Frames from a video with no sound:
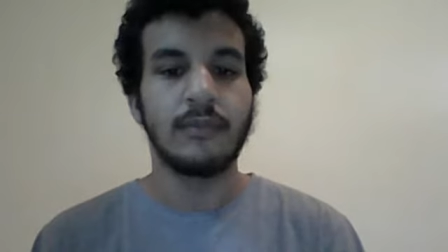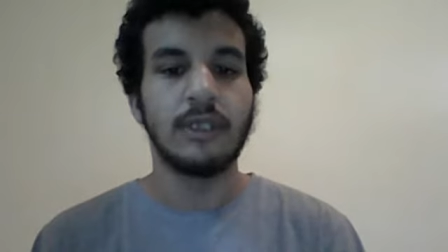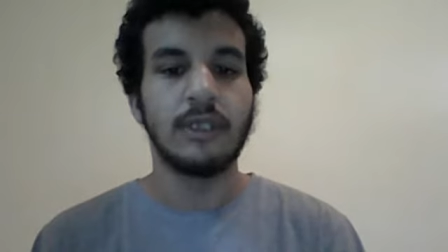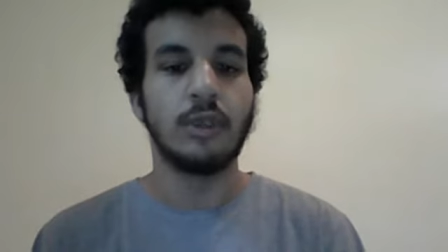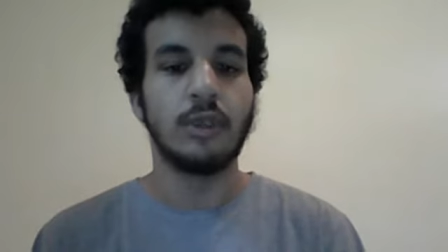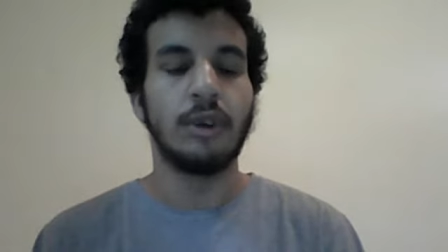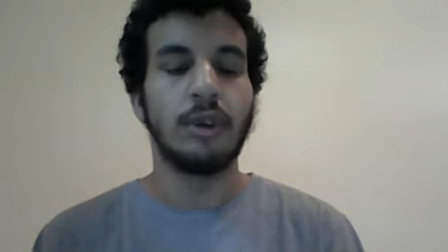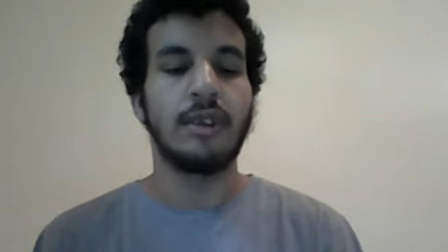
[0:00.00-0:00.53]

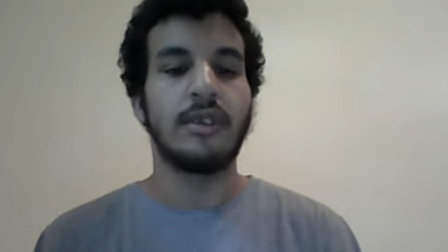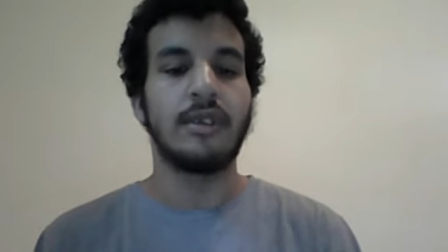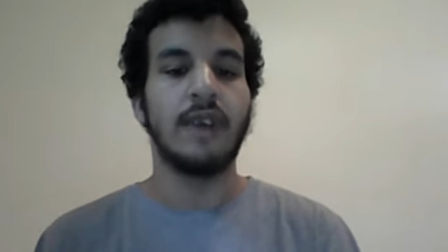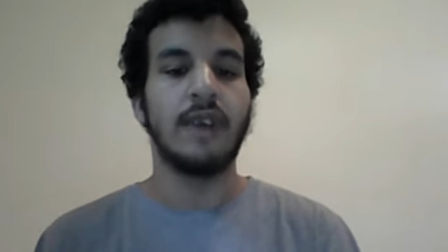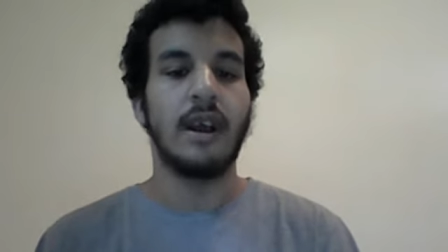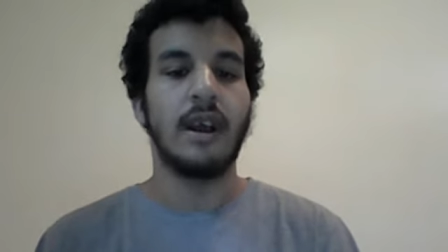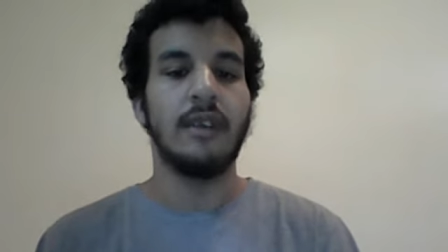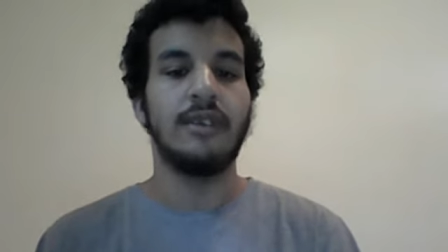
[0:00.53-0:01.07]
George's
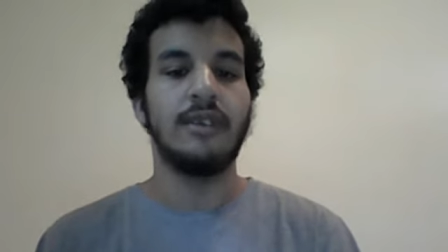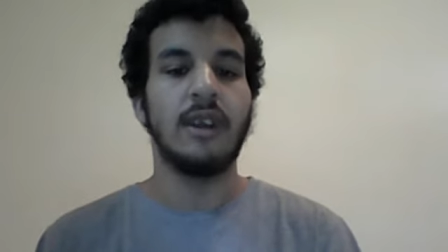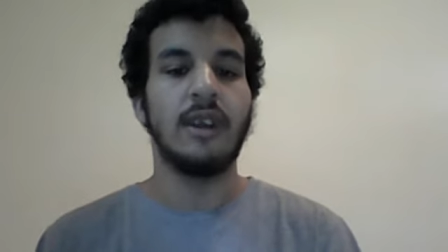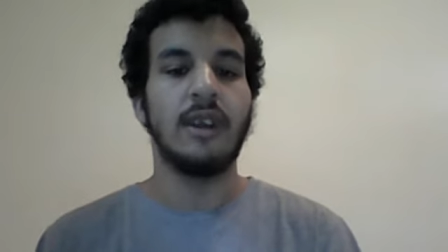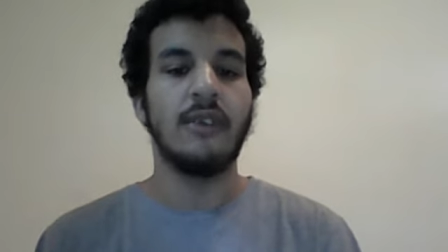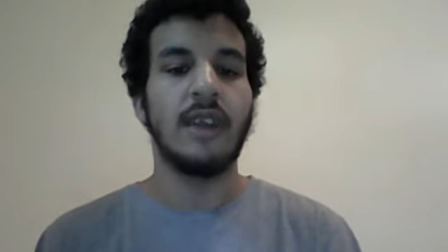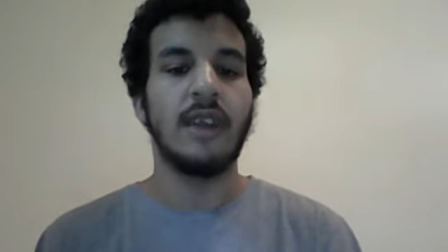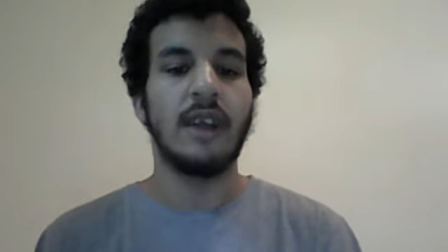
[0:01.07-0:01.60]
size,
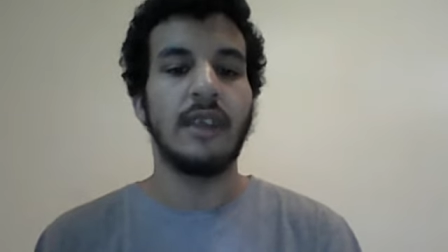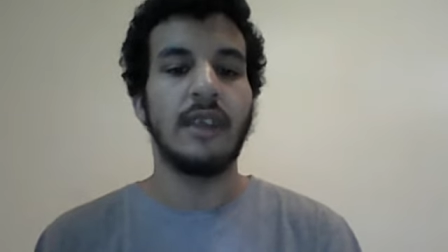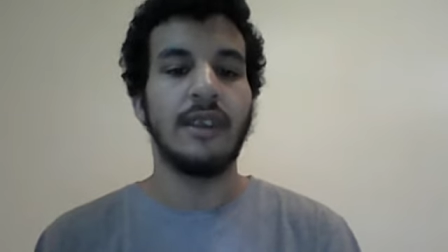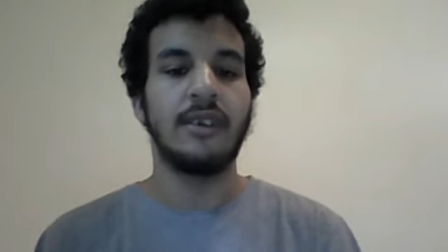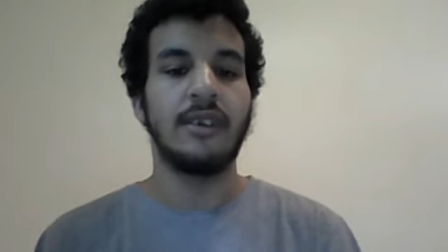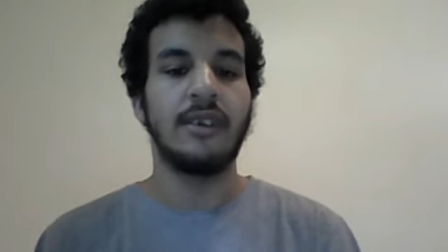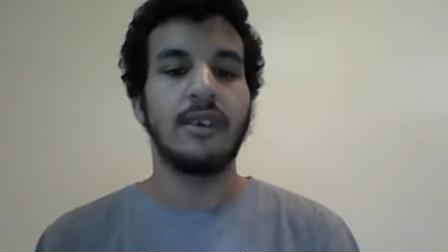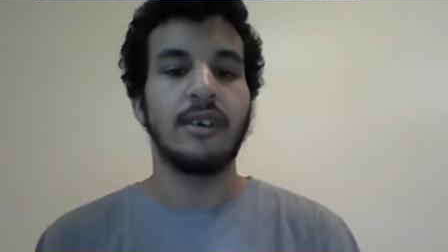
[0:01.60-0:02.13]
they're not
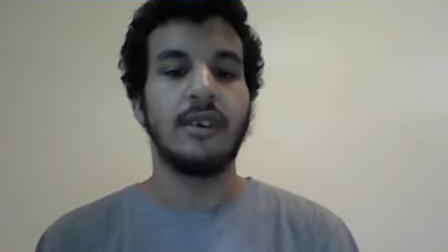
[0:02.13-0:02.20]
like